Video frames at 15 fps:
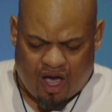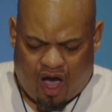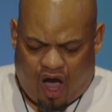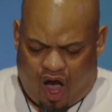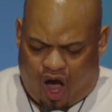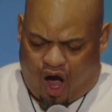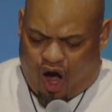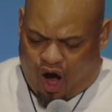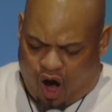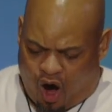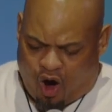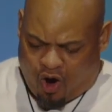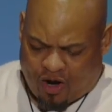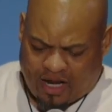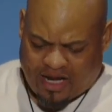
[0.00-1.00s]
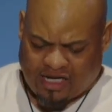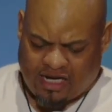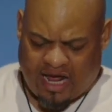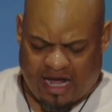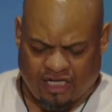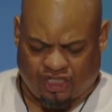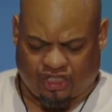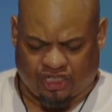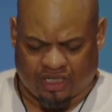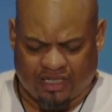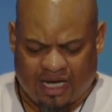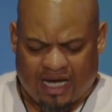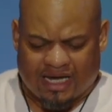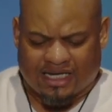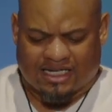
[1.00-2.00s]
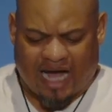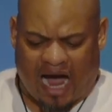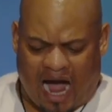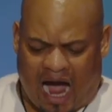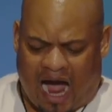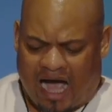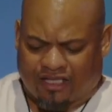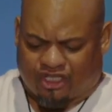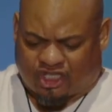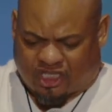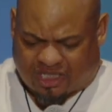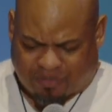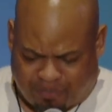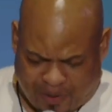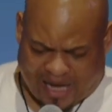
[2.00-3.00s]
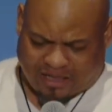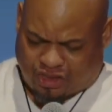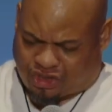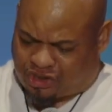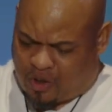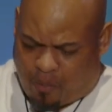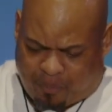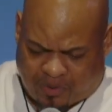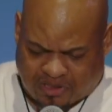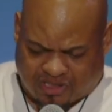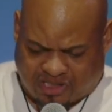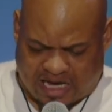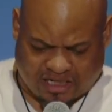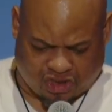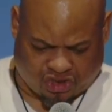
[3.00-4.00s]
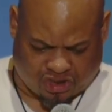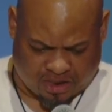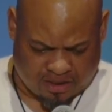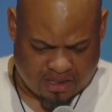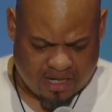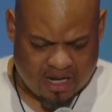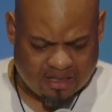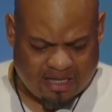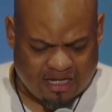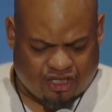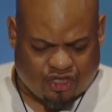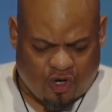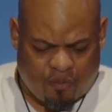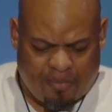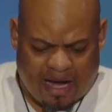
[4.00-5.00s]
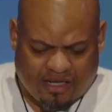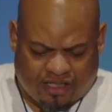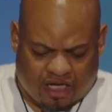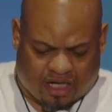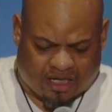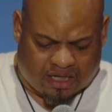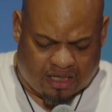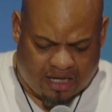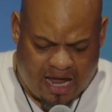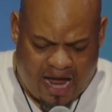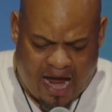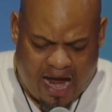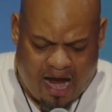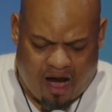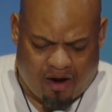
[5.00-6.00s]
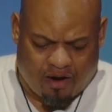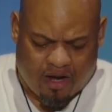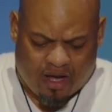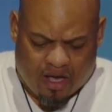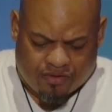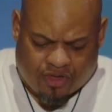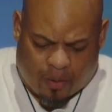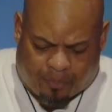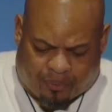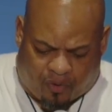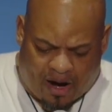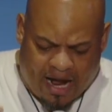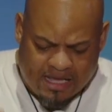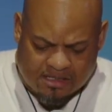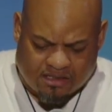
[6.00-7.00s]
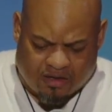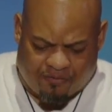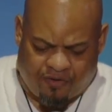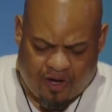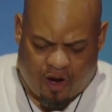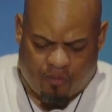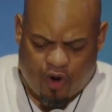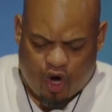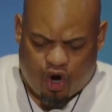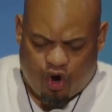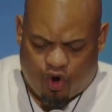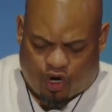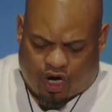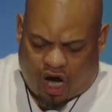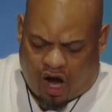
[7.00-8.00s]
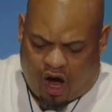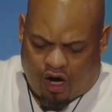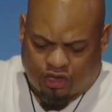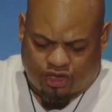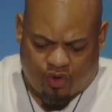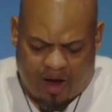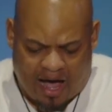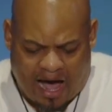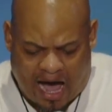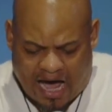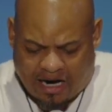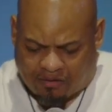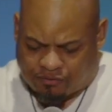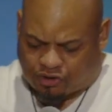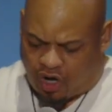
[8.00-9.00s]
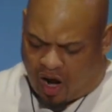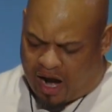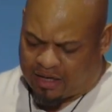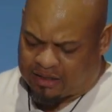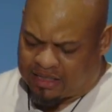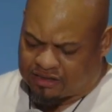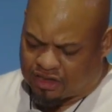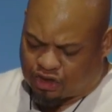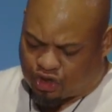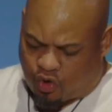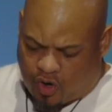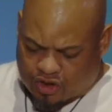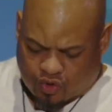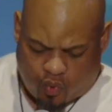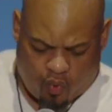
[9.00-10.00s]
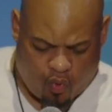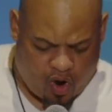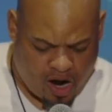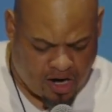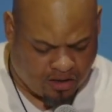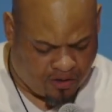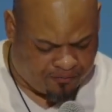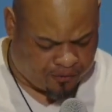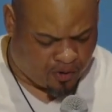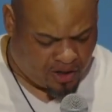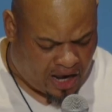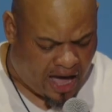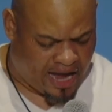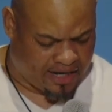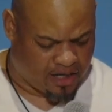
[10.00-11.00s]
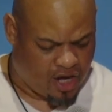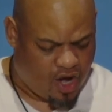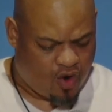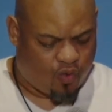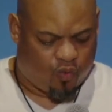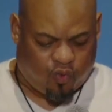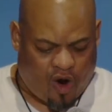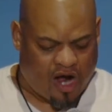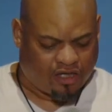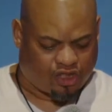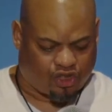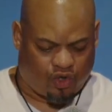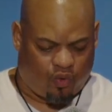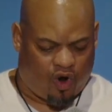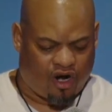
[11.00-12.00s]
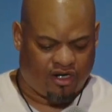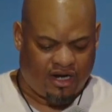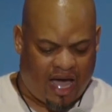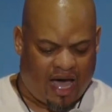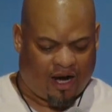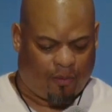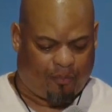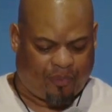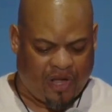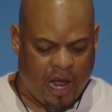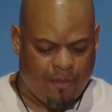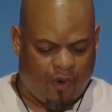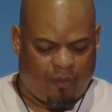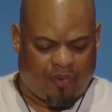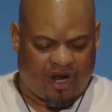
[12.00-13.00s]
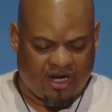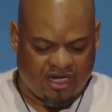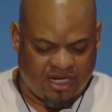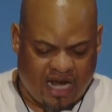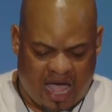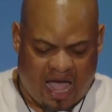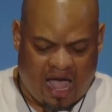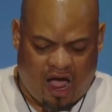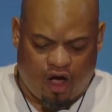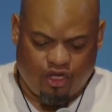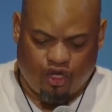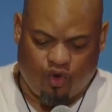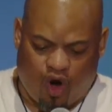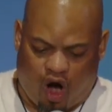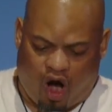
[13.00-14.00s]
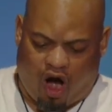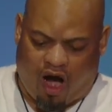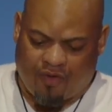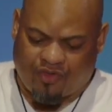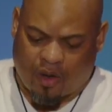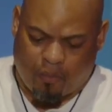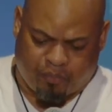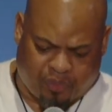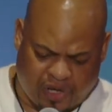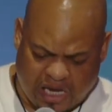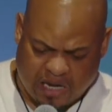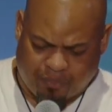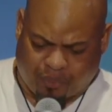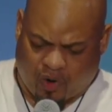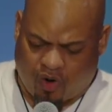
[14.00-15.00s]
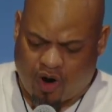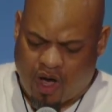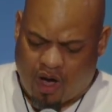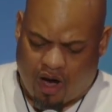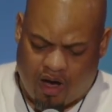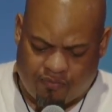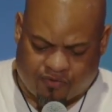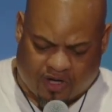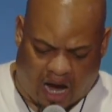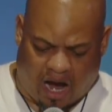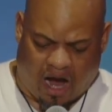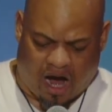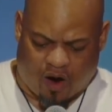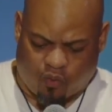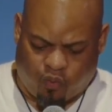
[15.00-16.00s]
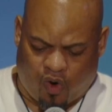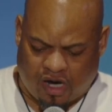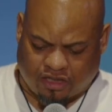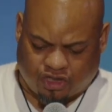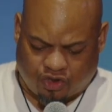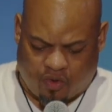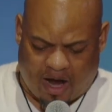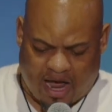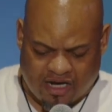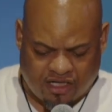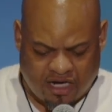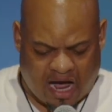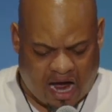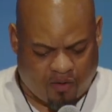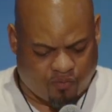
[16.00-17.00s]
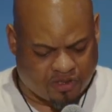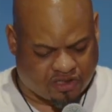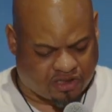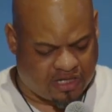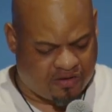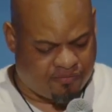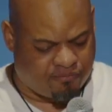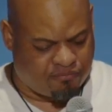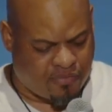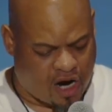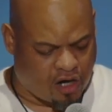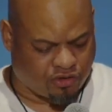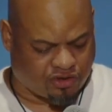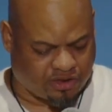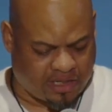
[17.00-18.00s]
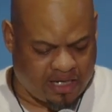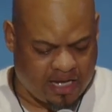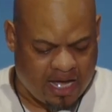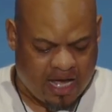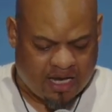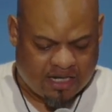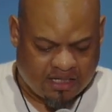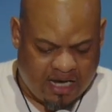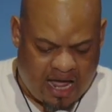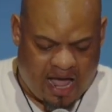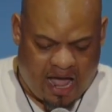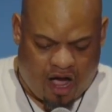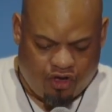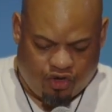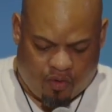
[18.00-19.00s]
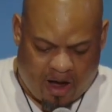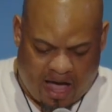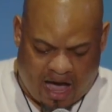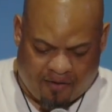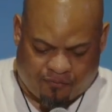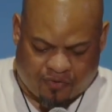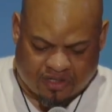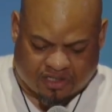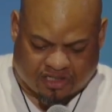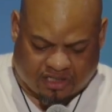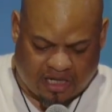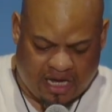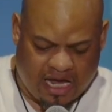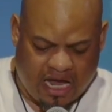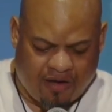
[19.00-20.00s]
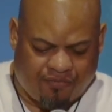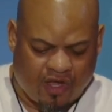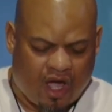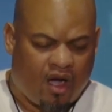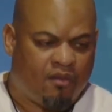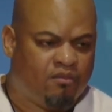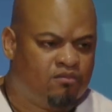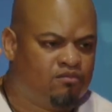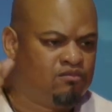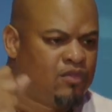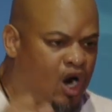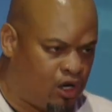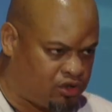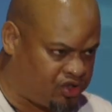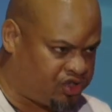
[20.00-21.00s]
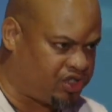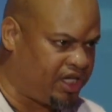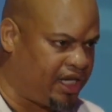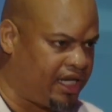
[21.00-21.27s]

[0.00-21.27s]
a holy nation, God's special possession, that you may declare the praises of him who called you out of darkness into his wonderful light. Once you were not a people, but now you are the people of God. Once you had not received mercy, now you have received mercy.